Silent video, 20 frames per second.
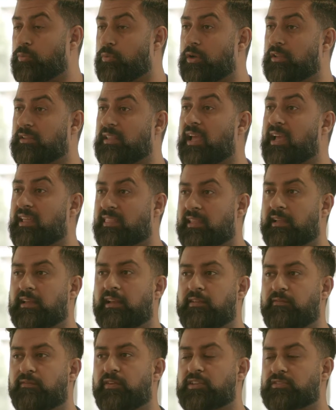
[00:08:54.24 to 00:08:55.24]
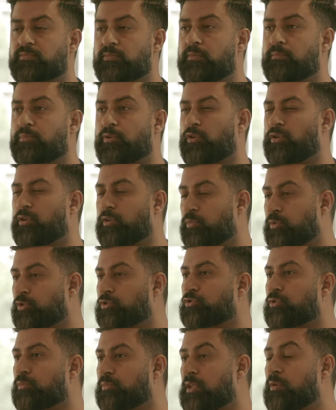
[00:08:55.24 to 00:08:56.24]
the ethical investment product was
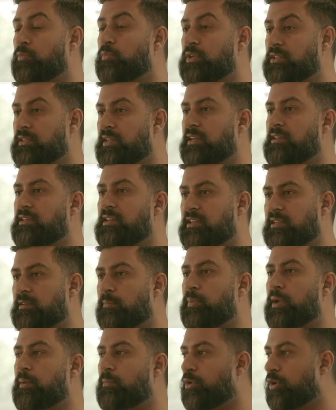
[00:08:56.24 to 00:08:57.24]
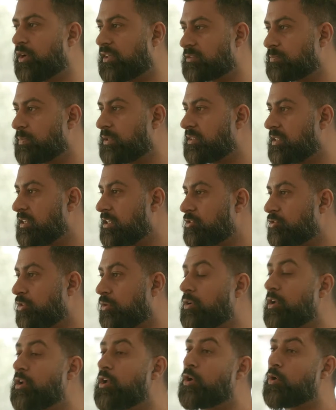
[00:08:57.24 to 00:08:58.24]
something we did need a bit more expertise
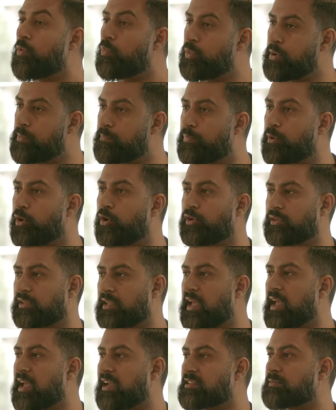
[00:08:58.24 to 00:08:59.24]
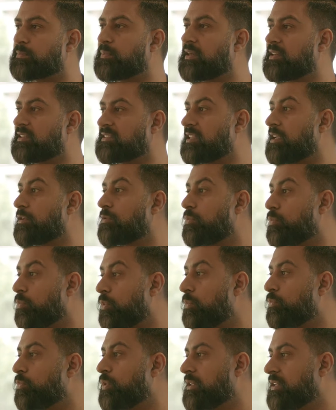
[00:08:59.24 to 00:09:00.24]
on, we brought the experts in
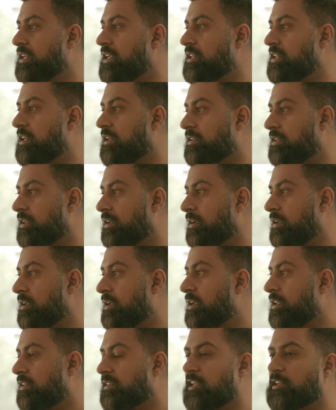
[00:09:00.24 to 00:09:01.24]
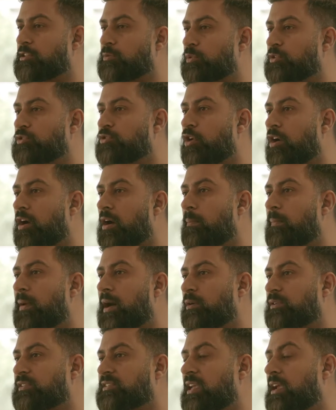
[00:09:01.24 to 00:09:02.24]
when we needed to. This was not
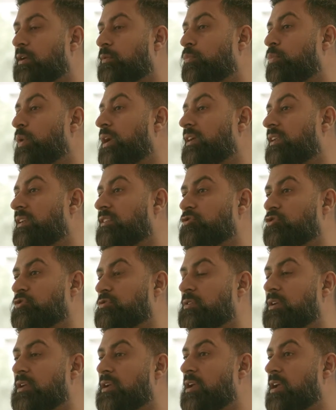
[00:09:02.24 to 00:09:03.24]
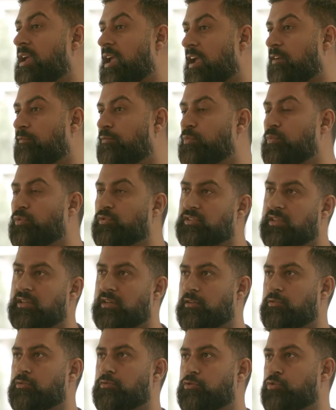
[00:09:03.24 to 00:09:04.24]
about saying everyone's
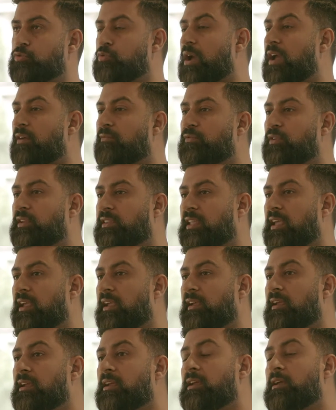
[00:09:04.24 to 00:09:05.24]
gonna do everything.